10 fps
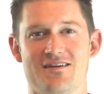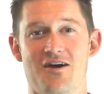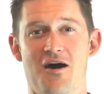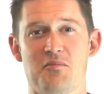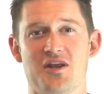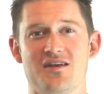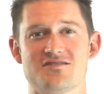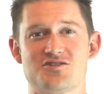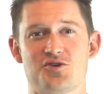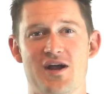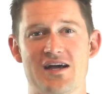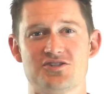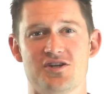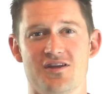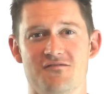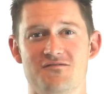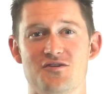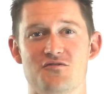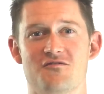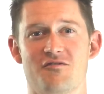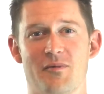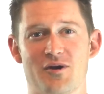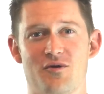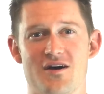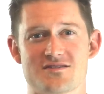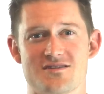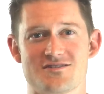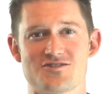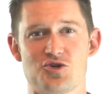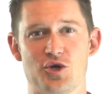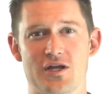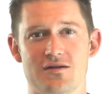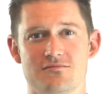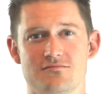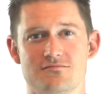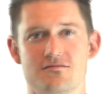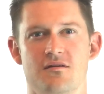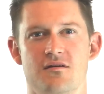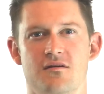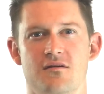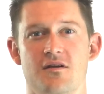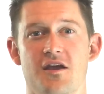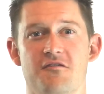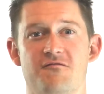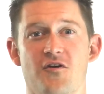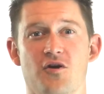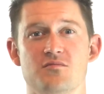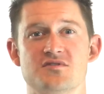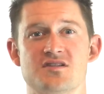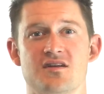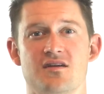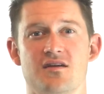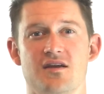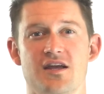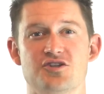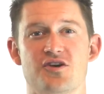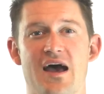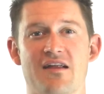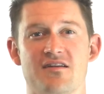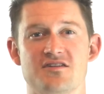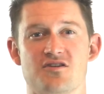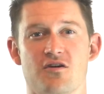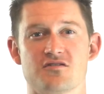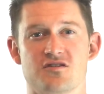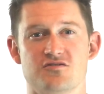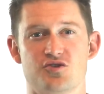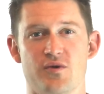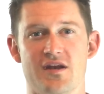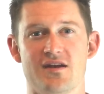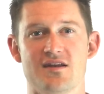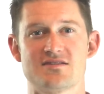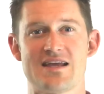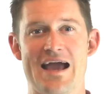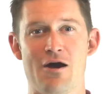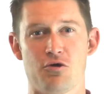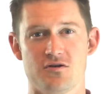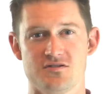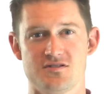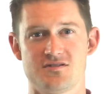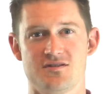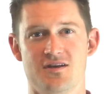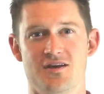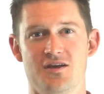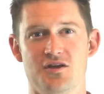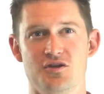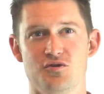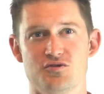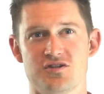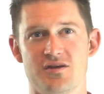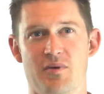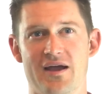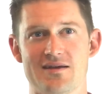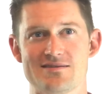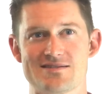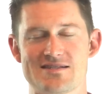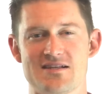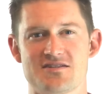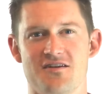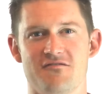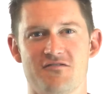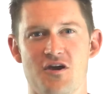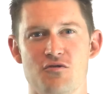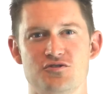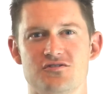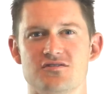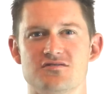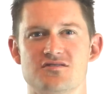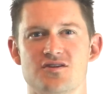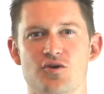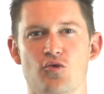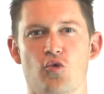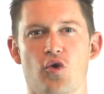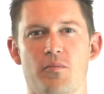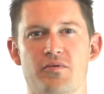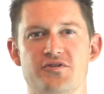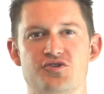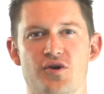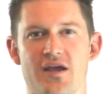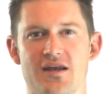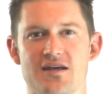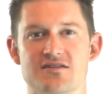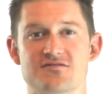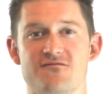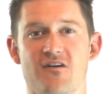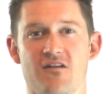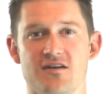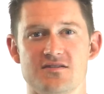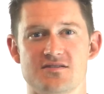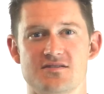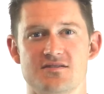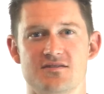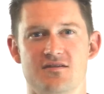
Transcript: comedy is tragedy viewed from across the street. In films, injured athletes are also treated as cowards, usually by insensitive coaches who are portrayed as villains.